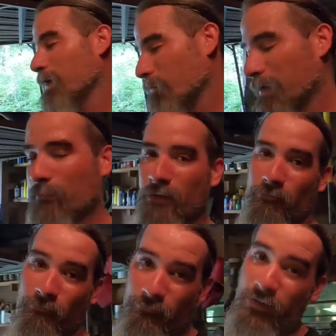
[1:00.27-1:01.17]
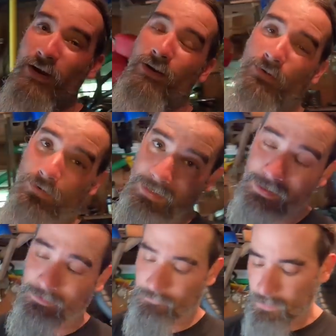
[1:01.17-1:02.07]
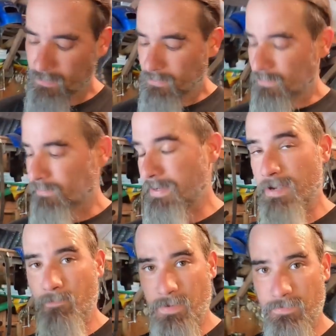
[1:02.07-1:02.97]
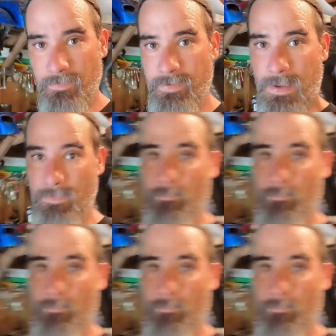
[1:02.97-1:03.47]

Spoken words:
I'm going to have to get very creative on how to make this happen.